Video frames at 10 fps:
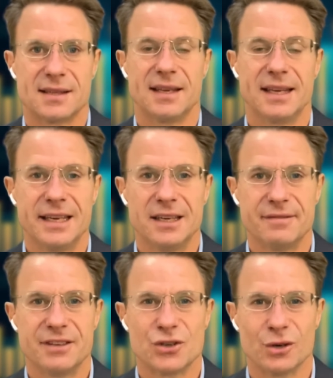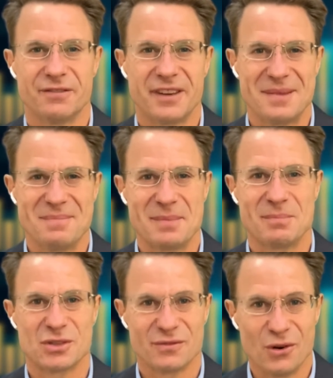the individual Fed
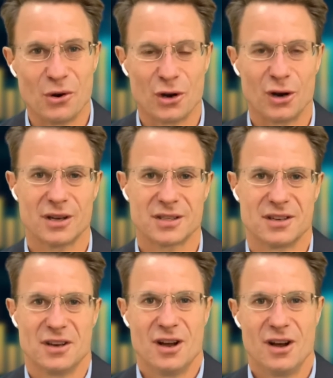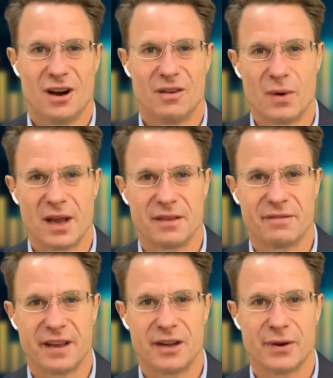members' forecasts of where the
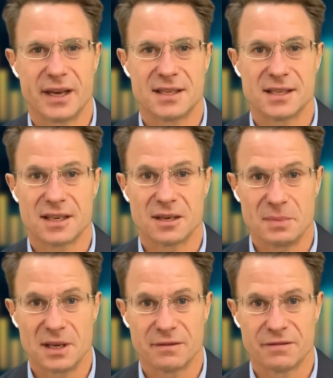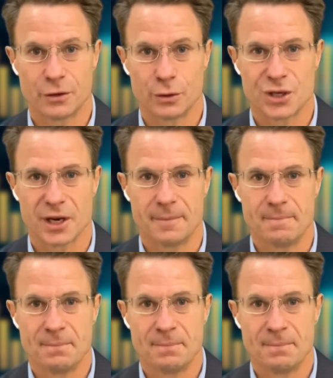Fed rate is going to be in future.